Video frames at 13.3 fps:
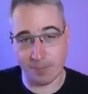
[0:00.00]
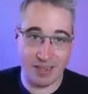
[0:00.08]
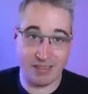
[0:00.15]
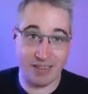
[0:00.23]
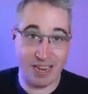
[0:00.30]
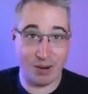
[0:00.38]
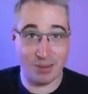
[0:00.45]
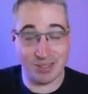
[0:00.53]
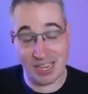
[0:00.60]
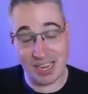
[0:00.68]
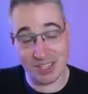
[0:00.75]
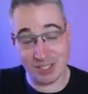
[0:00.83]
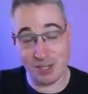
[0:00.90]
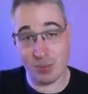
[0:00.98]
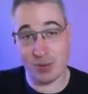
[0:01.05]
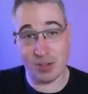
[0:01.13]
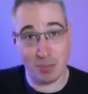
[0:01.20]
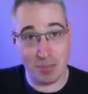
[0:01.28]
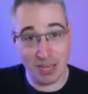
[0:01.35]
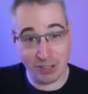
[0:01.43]
And now is actually
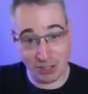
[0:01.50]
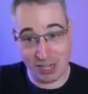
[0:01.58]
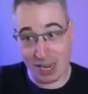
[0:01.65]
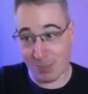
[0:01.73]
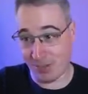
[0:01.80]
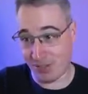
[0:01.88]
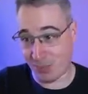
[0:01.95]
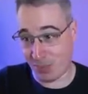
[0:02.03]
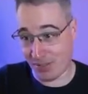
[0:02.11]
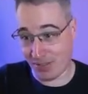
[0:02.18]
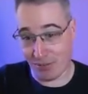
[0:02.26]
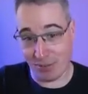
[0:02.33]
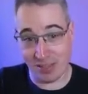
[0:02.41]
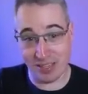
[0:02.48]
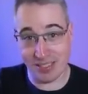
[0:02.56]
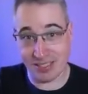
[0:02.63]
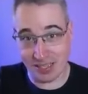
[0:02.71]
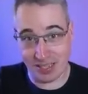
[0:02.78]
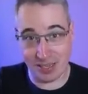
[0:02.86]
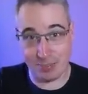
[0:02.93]
where the magic happens. We have everything
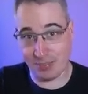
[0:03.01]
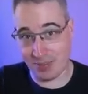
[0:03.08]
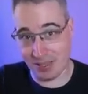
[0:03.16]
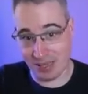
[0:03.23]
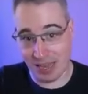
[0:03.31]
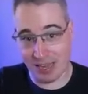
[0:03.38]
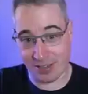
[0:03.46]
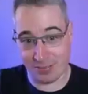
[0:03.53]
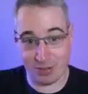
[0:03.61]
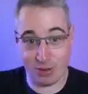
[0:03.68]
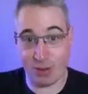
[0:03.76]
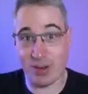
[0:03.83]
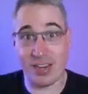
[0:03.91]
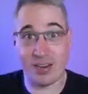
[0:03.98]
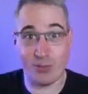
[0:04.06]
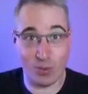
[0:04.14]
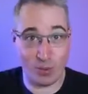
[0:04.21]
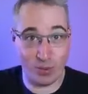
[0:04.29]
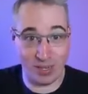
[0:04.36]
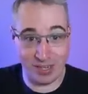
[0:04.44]
set up to act,
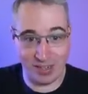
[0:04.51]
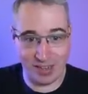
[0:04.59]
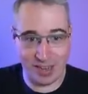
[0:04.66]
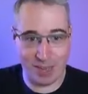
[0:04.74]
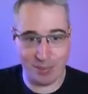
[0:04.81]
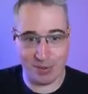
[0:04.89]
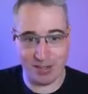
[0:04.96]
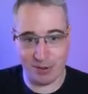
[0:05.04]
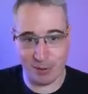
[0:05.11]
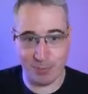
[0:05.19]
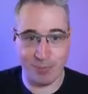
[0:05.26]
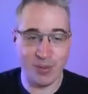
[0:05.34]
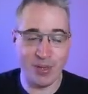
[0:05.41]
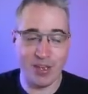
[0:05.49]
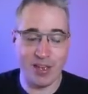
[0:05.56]
create what we need to happen here.